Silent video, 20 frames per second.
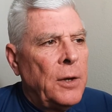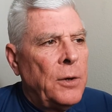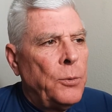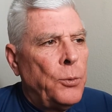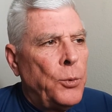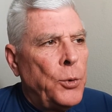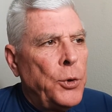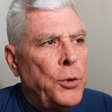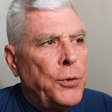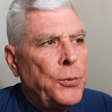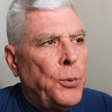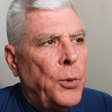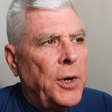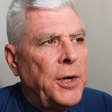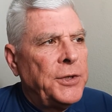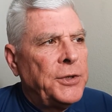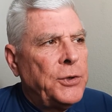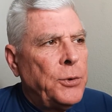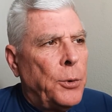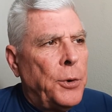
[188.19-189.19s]
Ruth
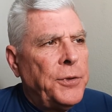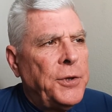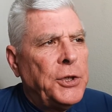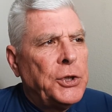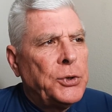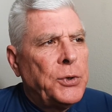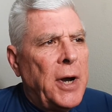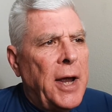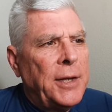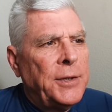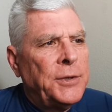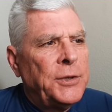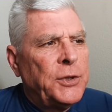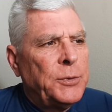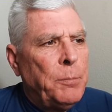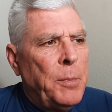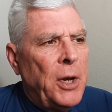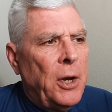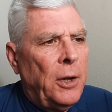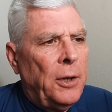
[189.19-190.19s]
was Dorothy Stratten's
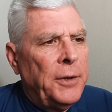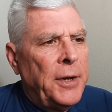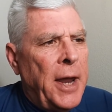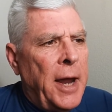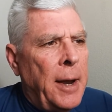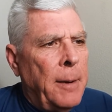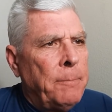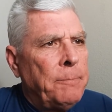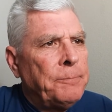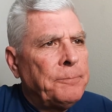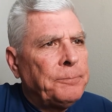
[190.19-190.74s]
middle name.